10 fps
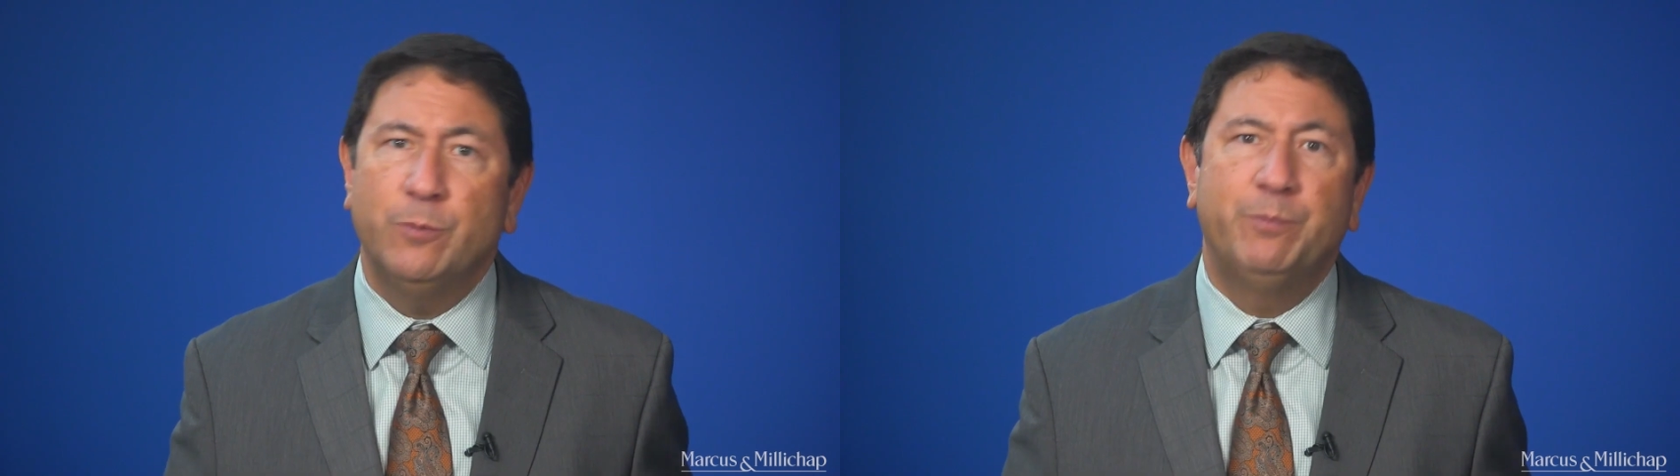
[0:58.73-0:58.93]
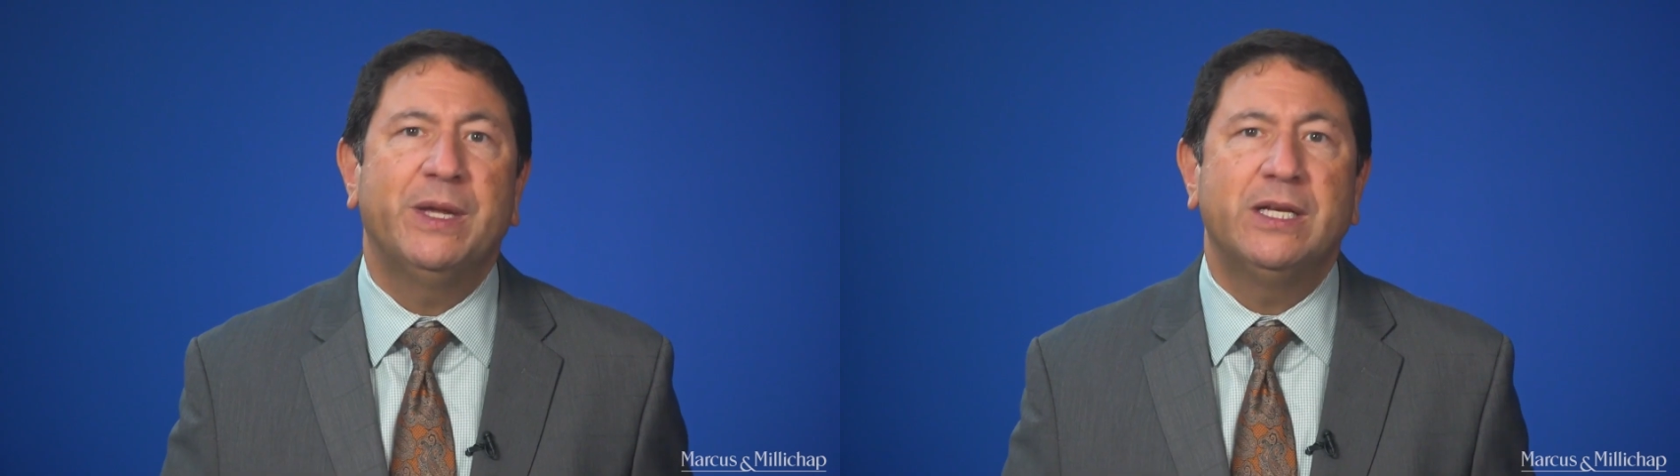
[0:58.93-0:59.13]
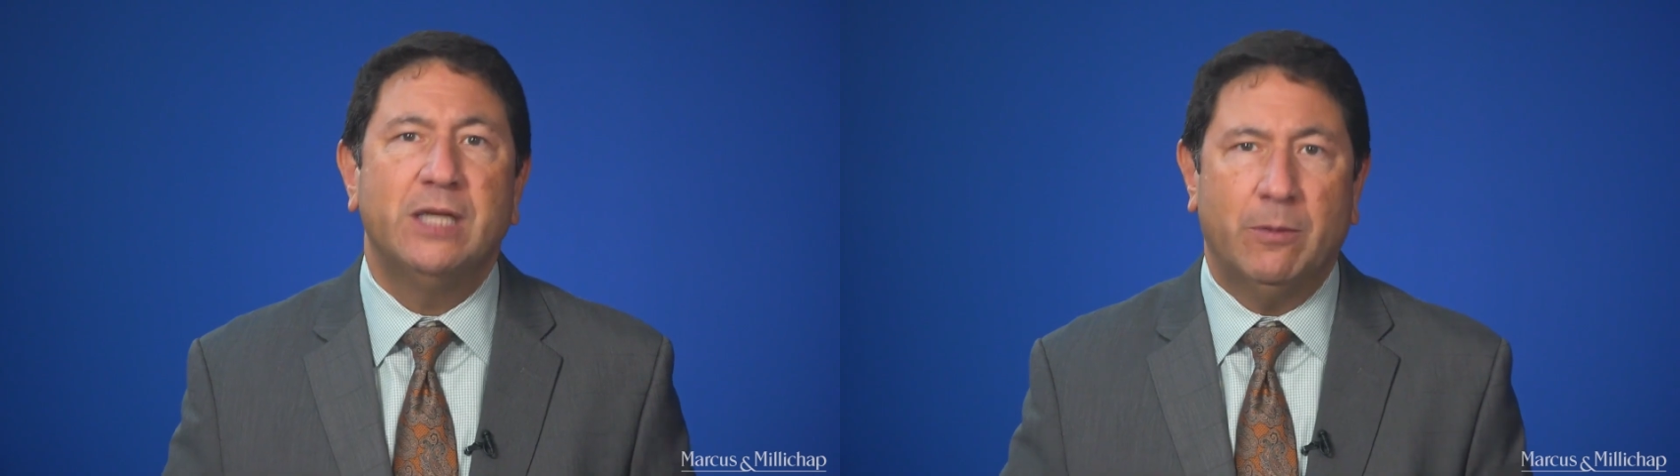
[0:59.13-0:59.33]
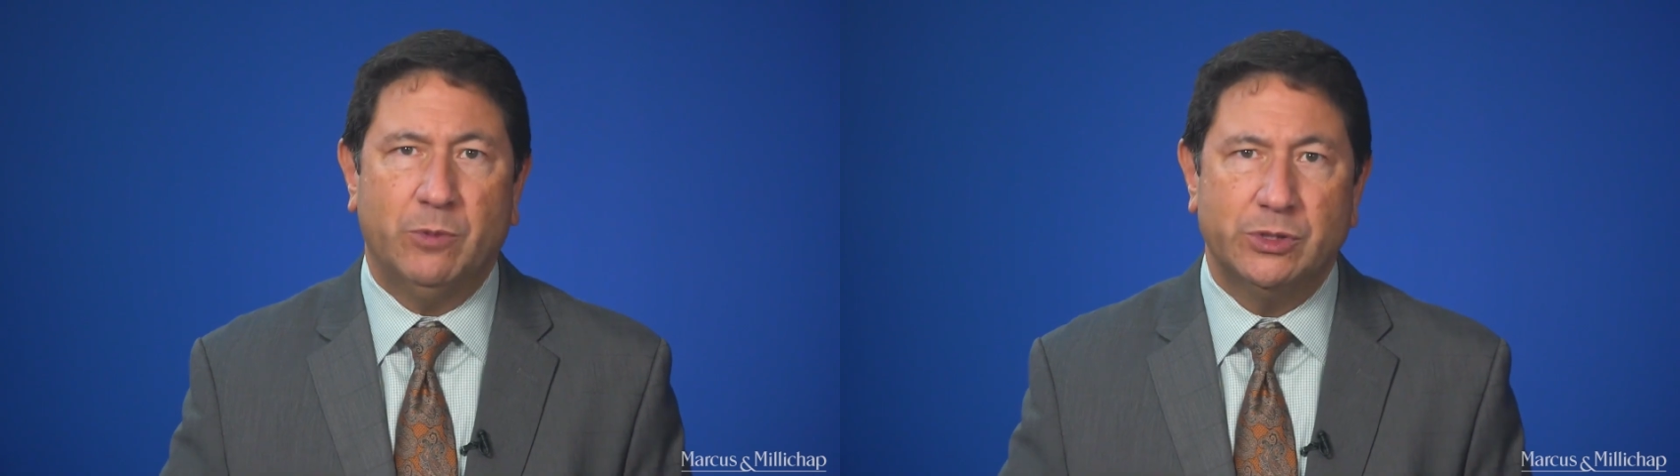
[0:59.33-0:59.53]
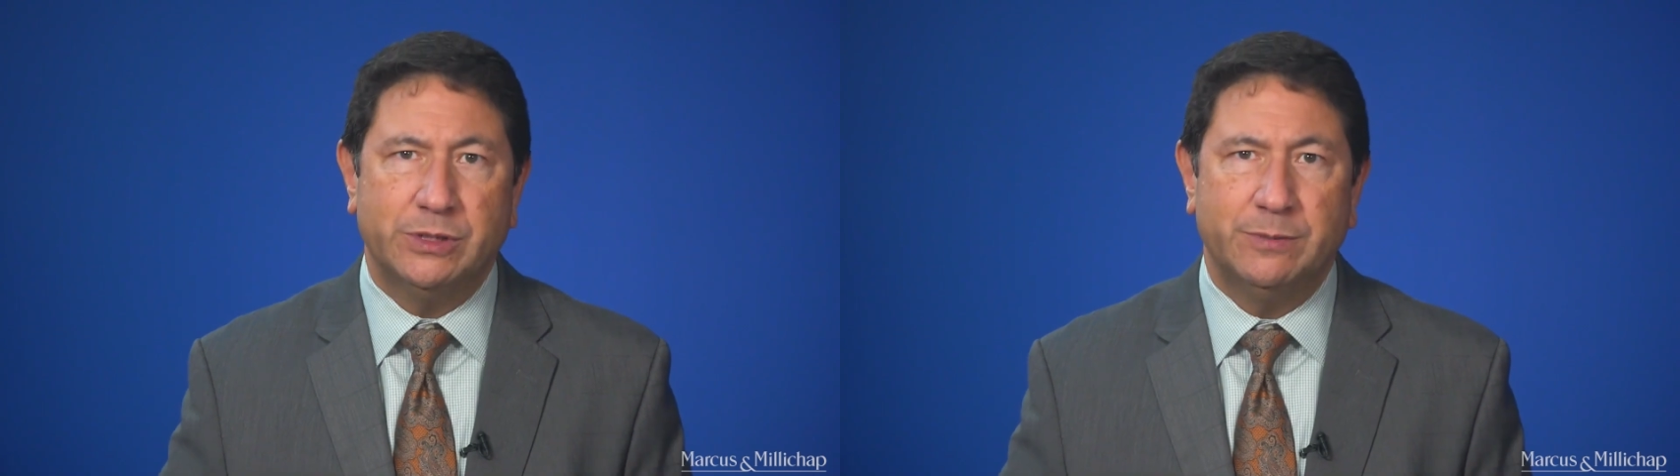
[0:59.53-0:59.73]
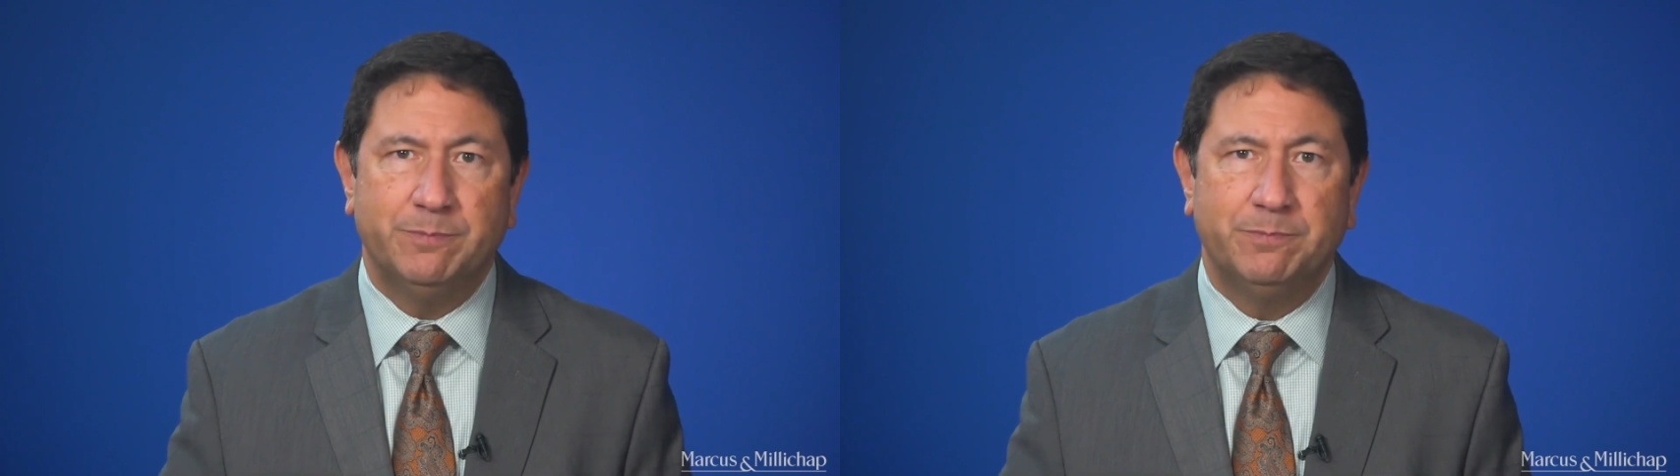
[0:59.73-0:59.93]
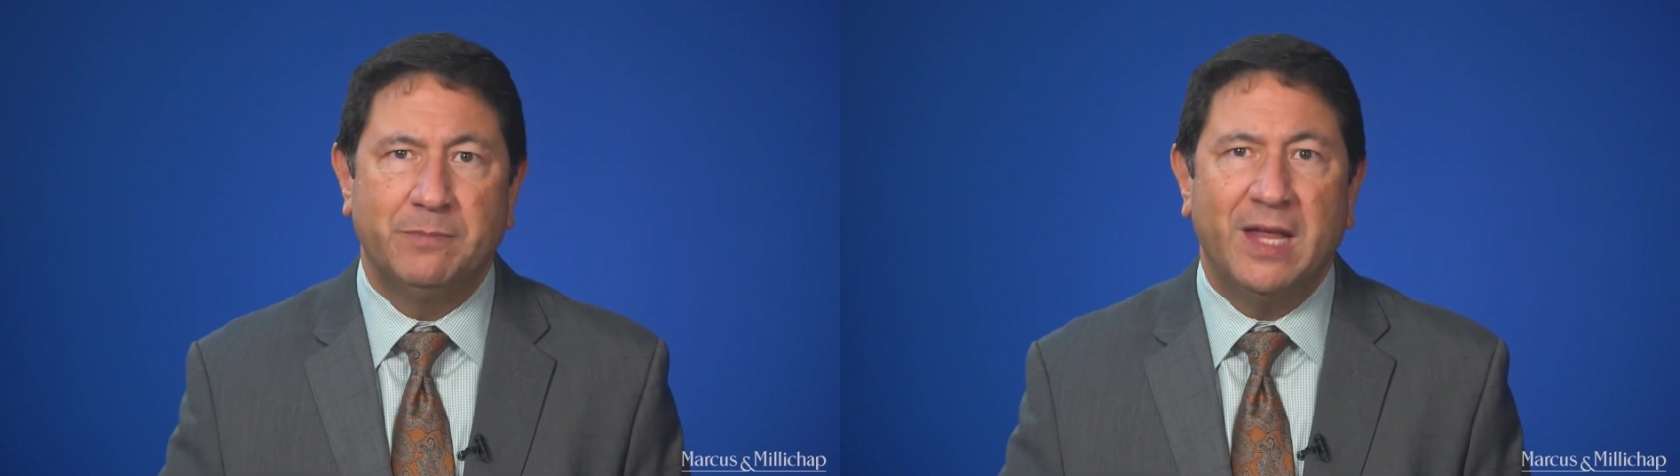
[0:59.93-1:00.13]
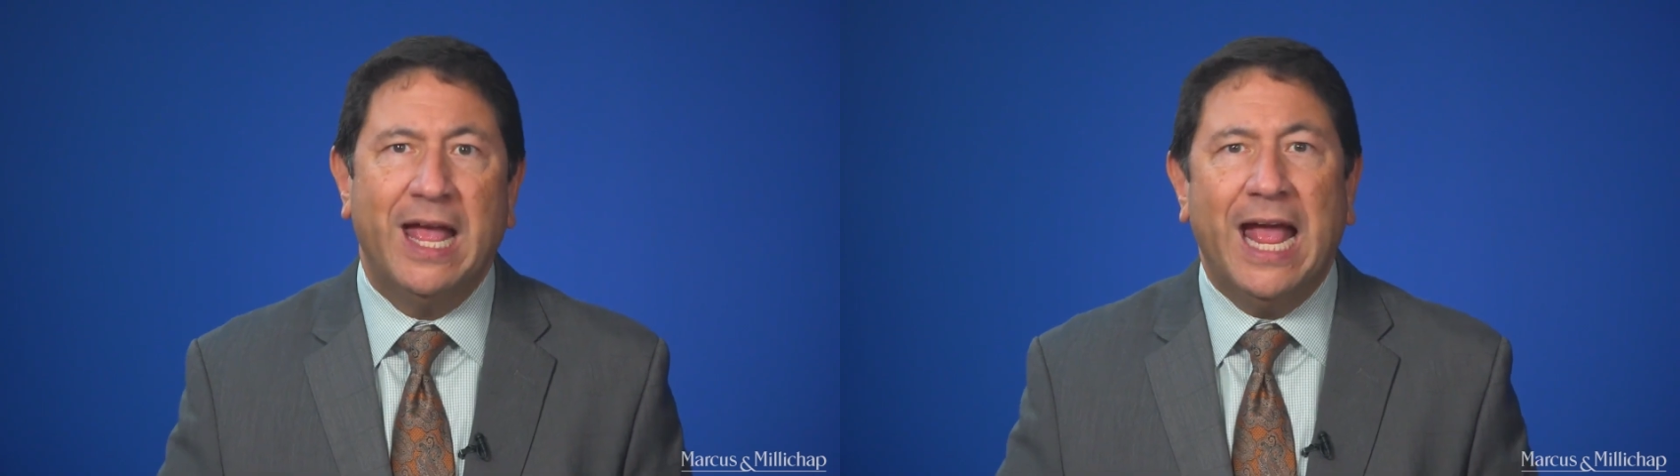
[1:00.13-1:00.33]
big numbers,
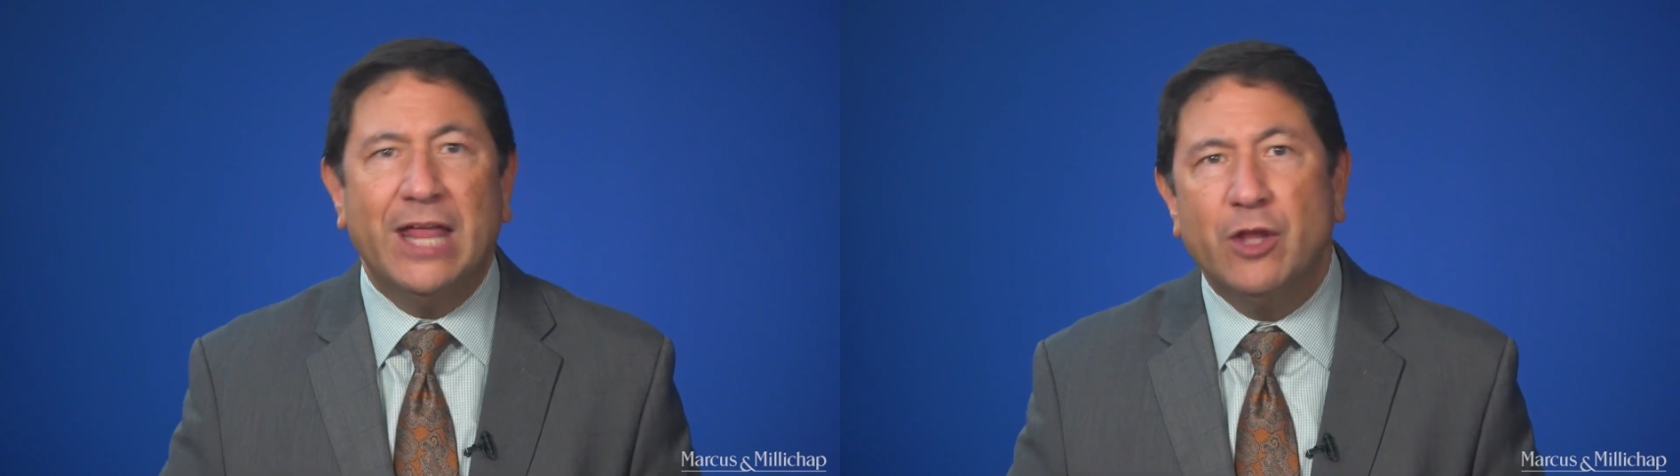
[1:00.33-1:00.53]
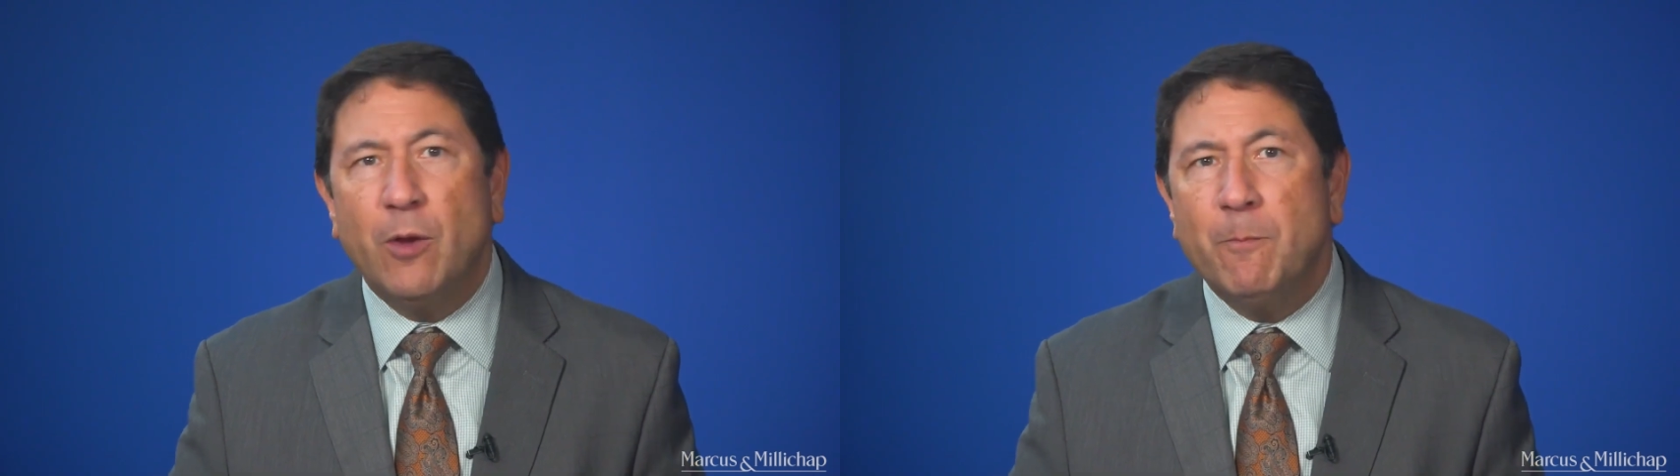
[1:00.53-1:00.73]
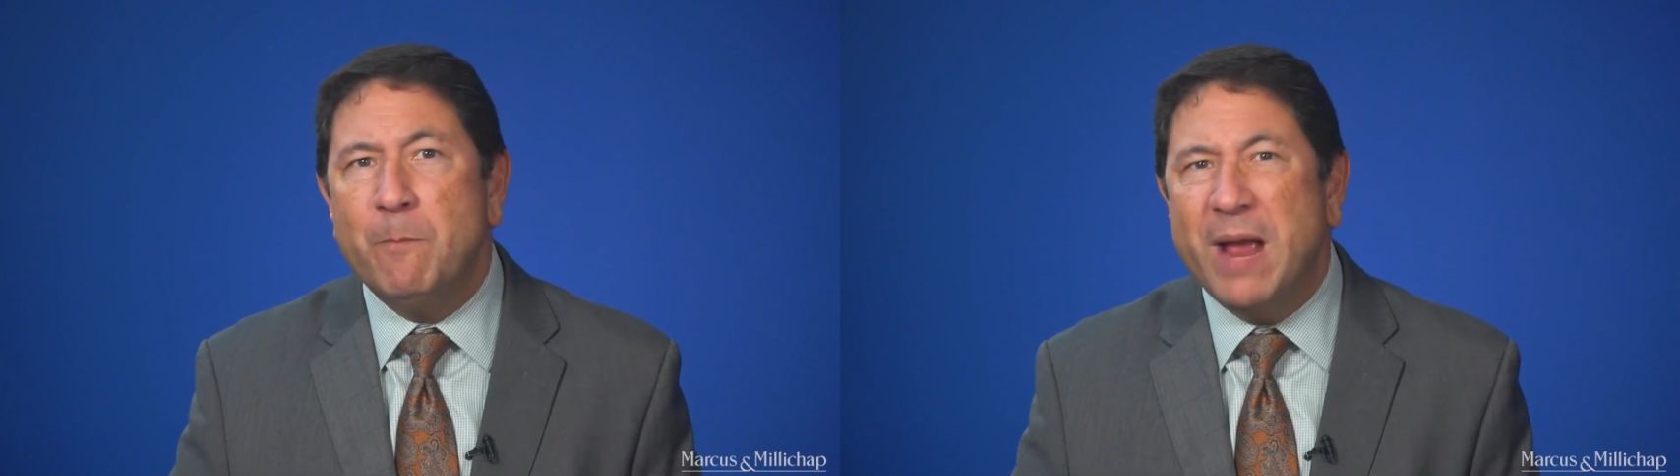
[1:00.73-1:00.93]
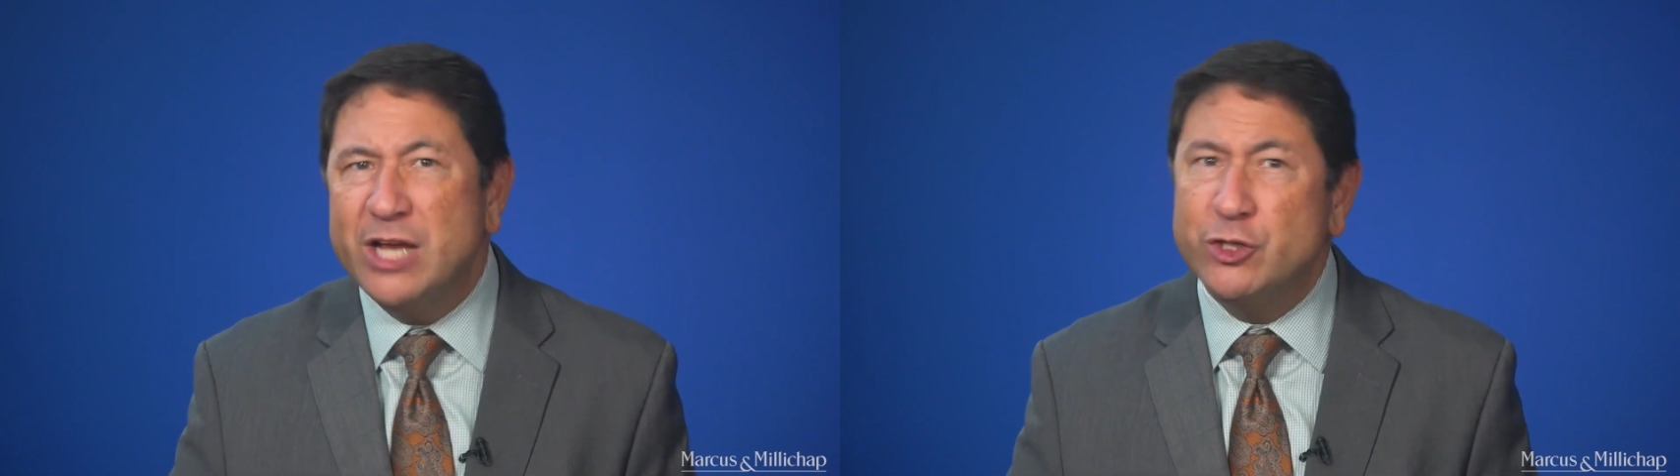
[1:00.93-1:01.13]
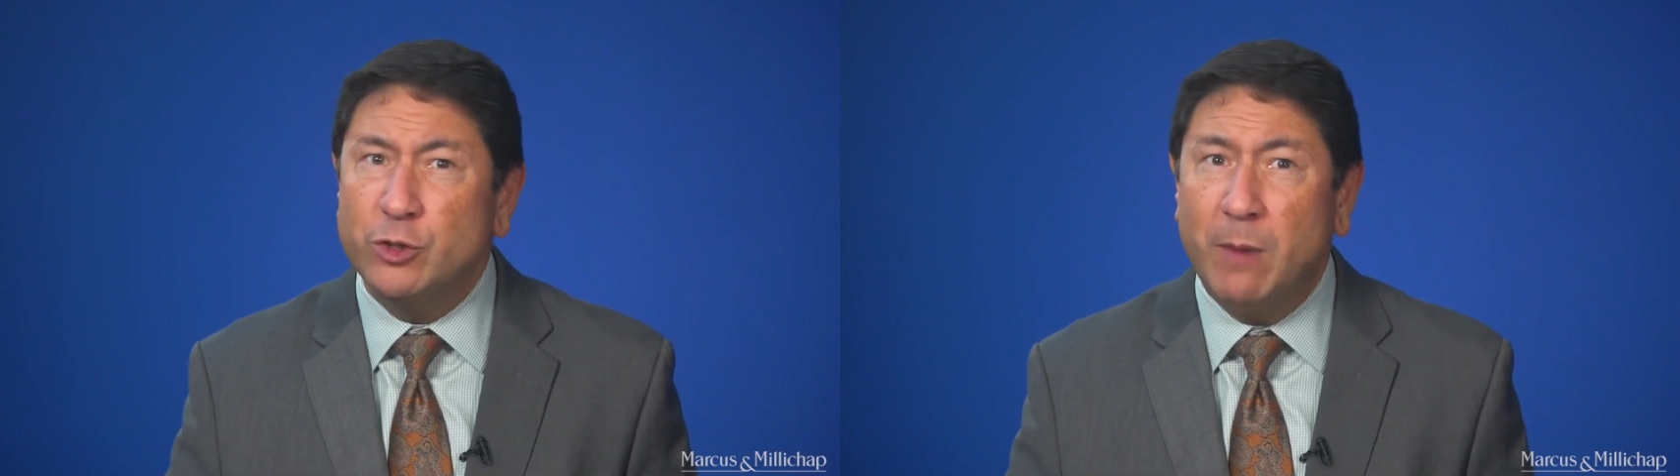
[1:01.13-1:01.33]
and they're major